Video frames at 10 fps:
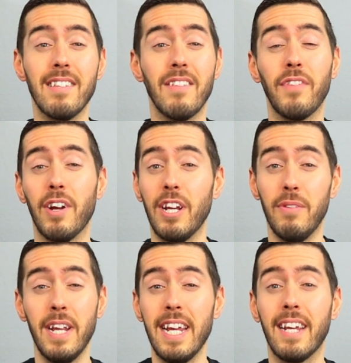isn't very
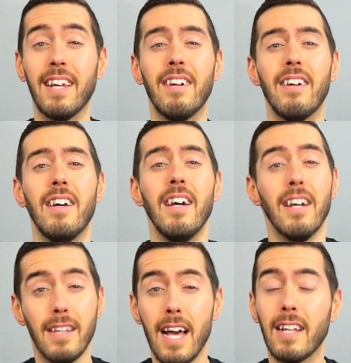unique.
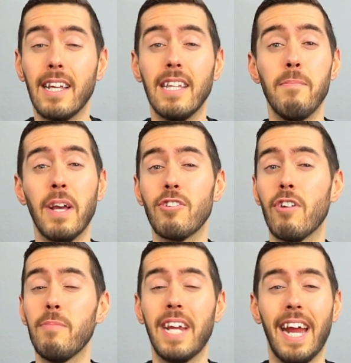Luckily, the mixture
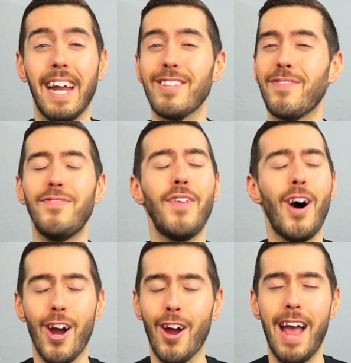of mechanics
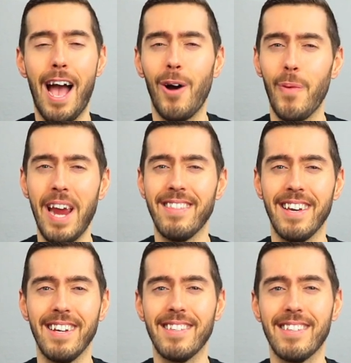far outweigh
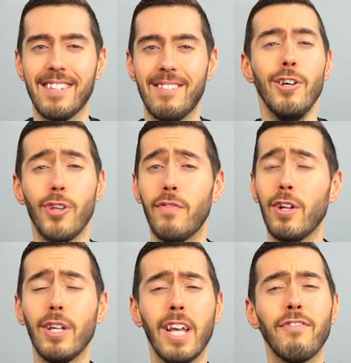this. So if
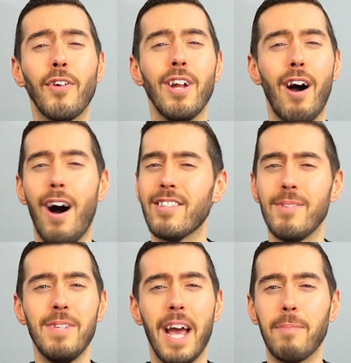you're looking for an
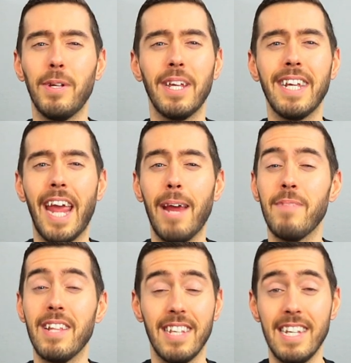awesome deck building game
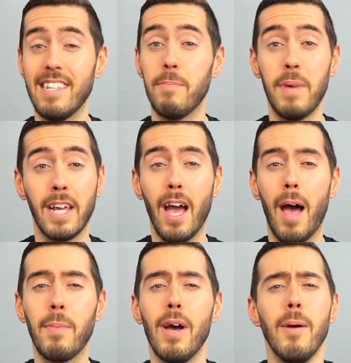that's easy to pick
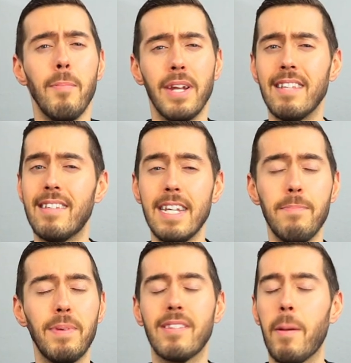up, but as
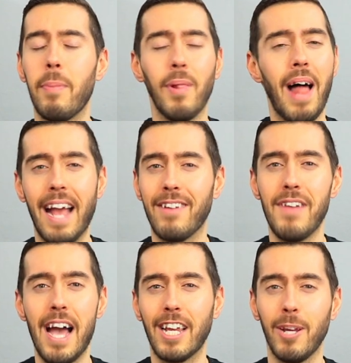deep as the black
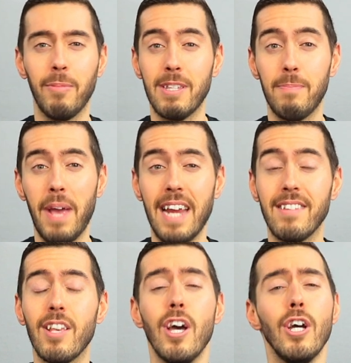vacuum of
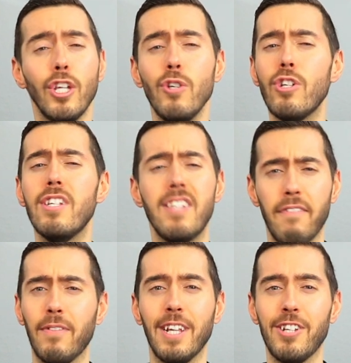space, you should
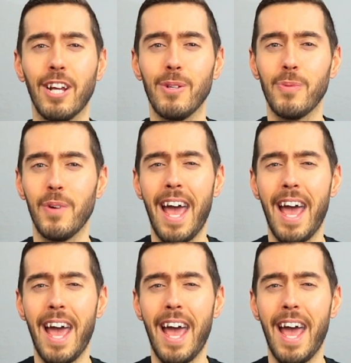definitely check this one